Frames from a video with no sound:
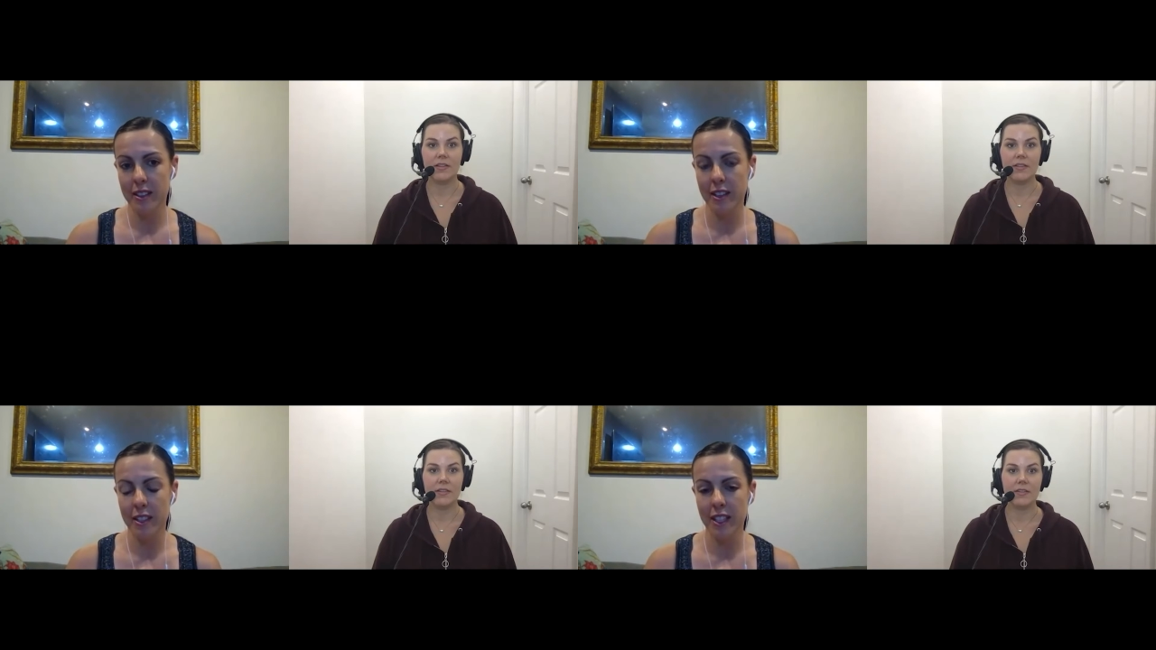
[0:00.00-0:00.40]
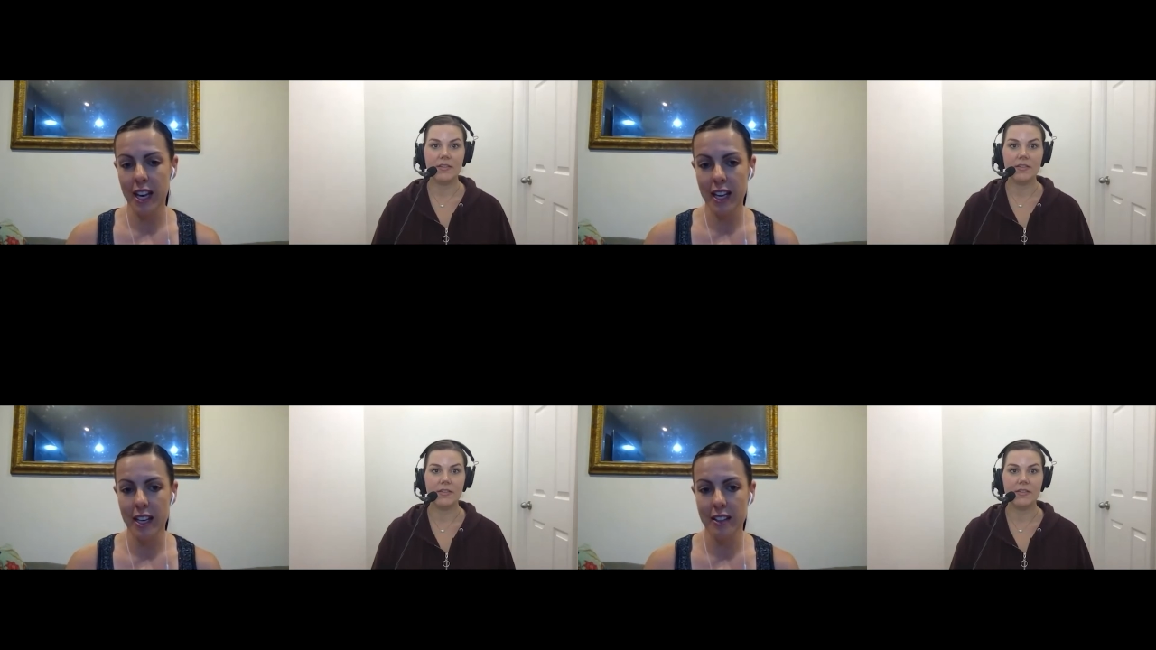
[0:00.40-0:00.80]

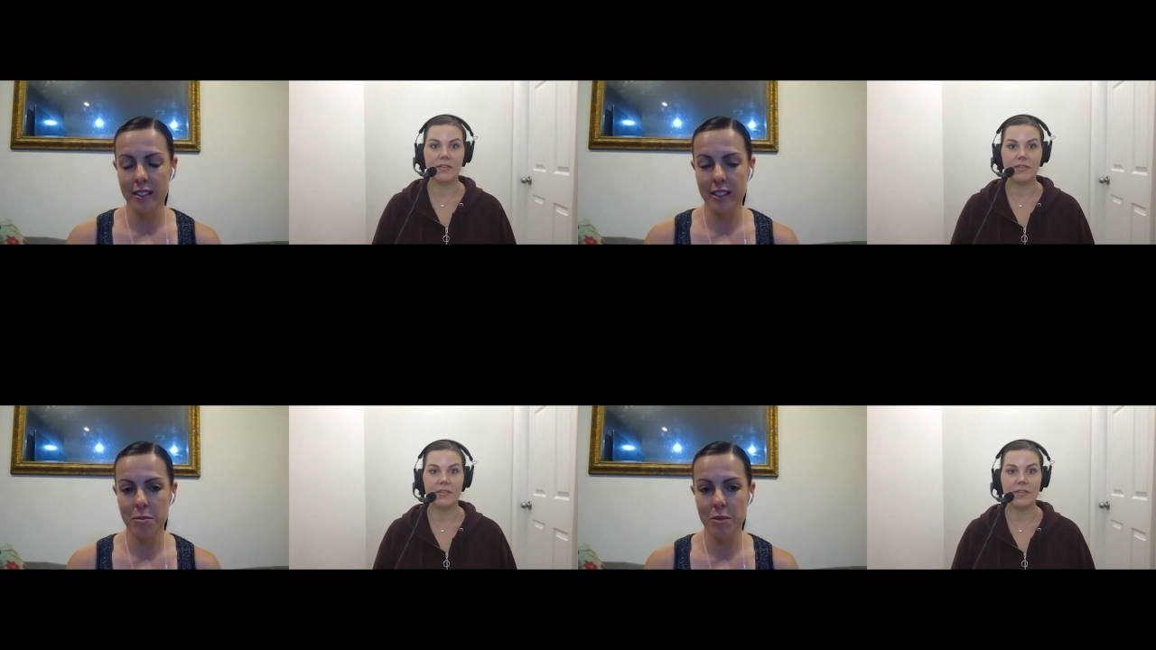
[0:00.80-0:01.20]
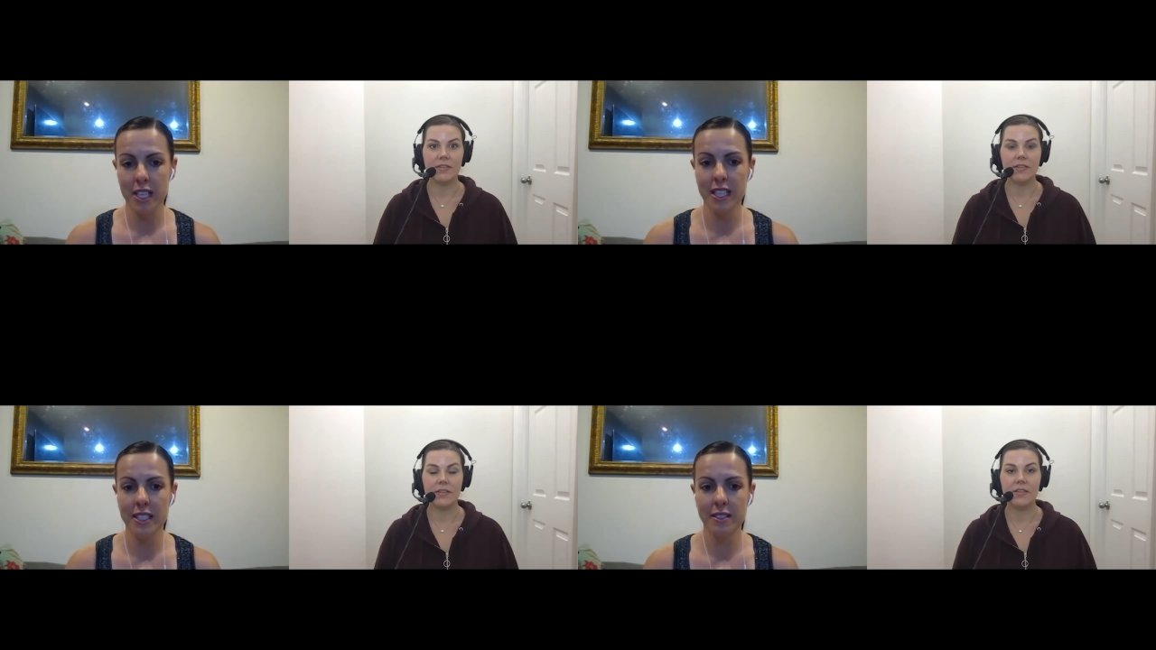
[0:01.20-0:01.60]
Speaker 1: online
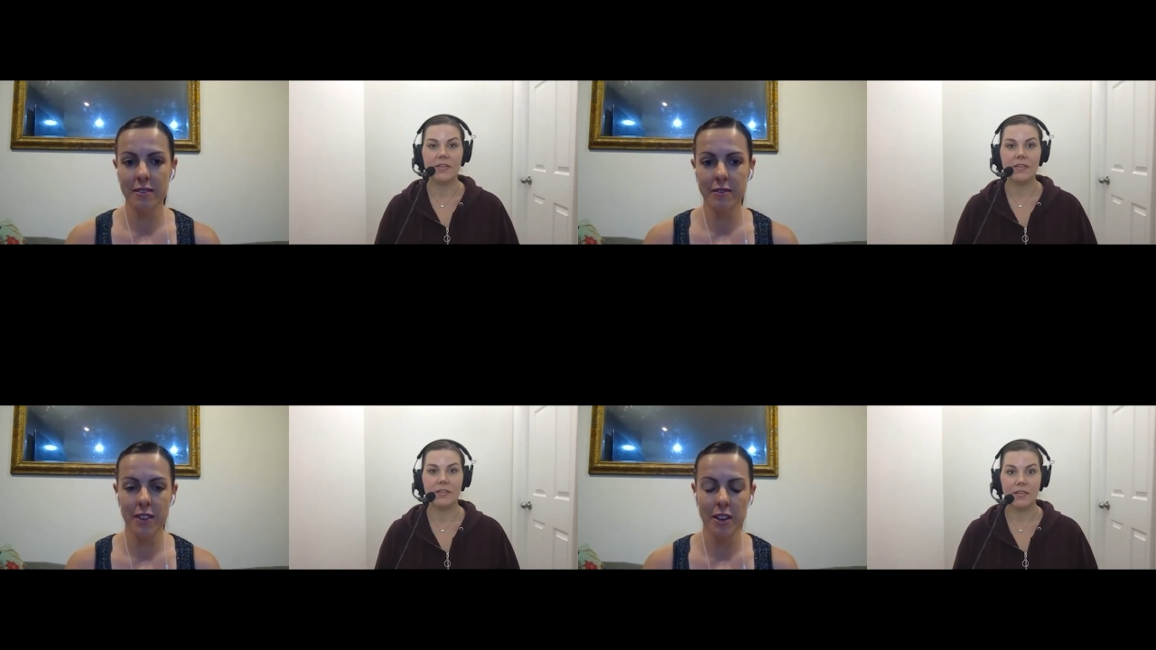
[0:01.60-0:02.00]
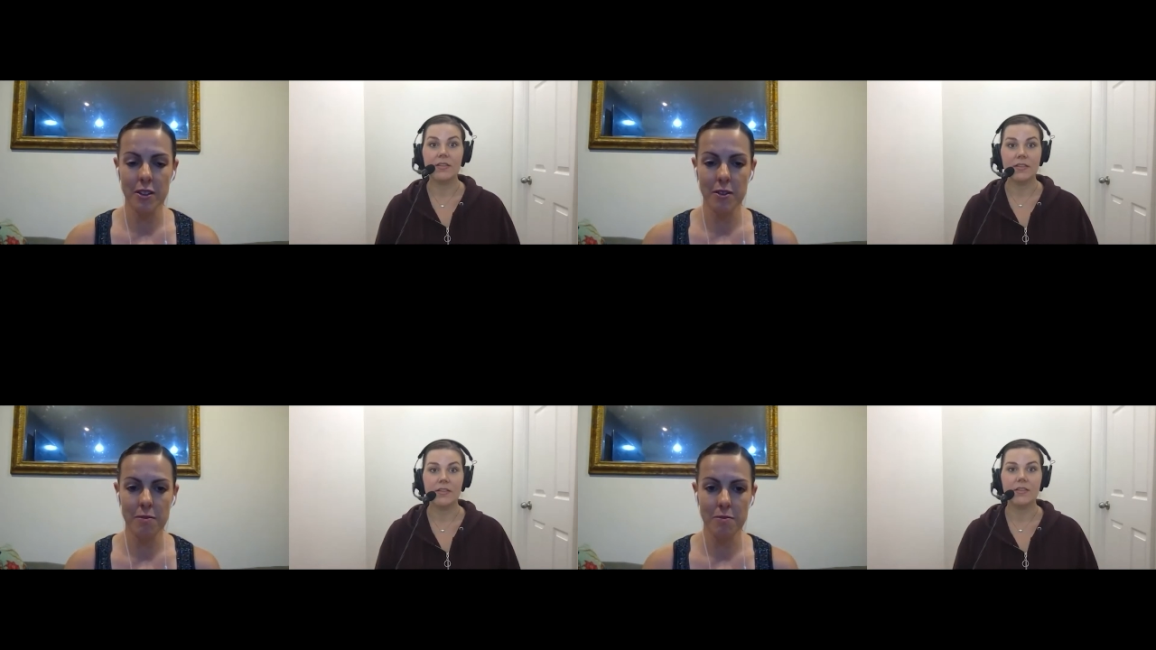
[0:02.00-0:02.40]
communities
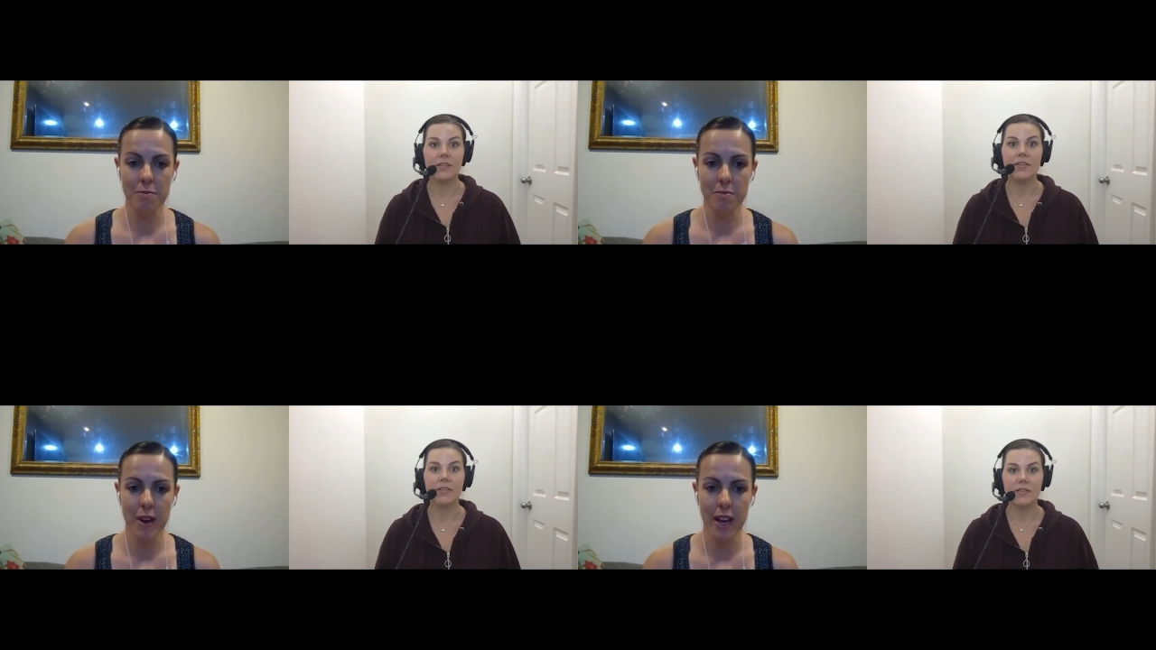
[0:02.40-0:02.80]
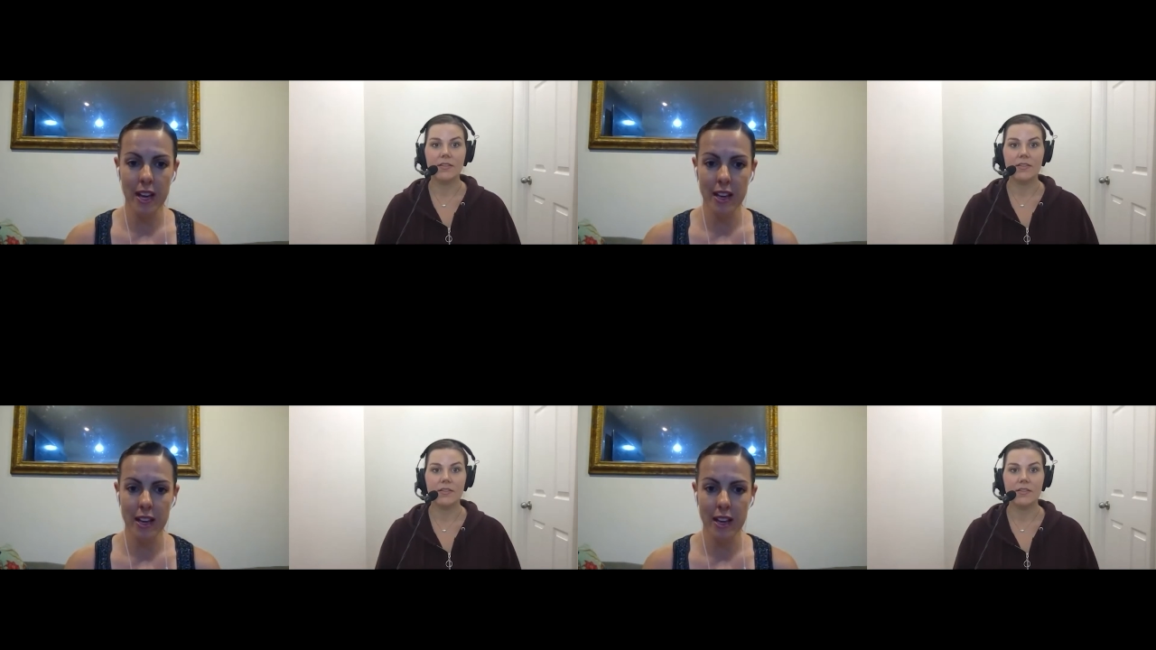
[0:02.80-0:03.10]
for my